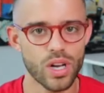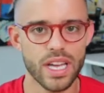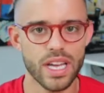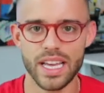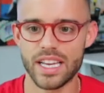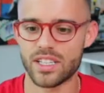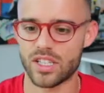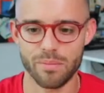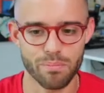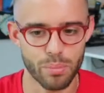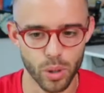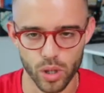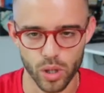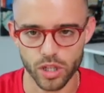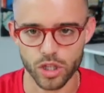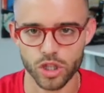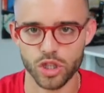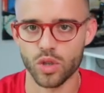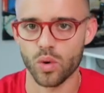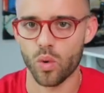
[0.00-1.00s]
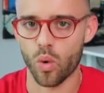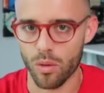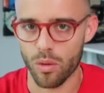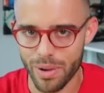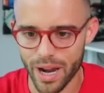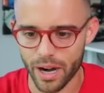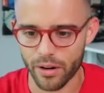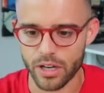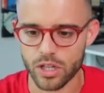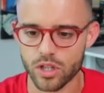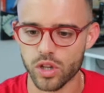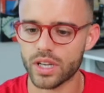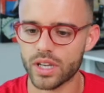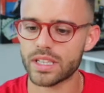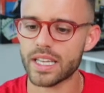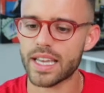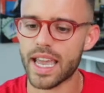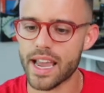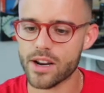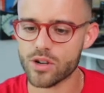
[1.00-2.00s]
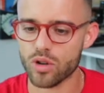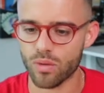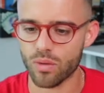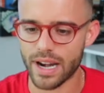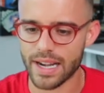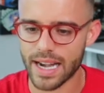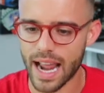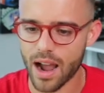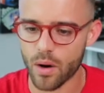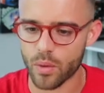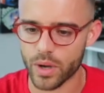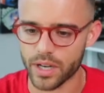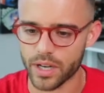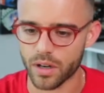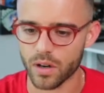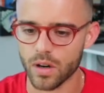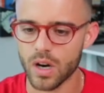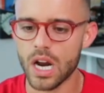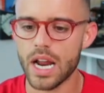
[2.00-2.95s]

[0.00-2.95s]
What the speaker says: is it bullish or bearish? Look at the candle right now here.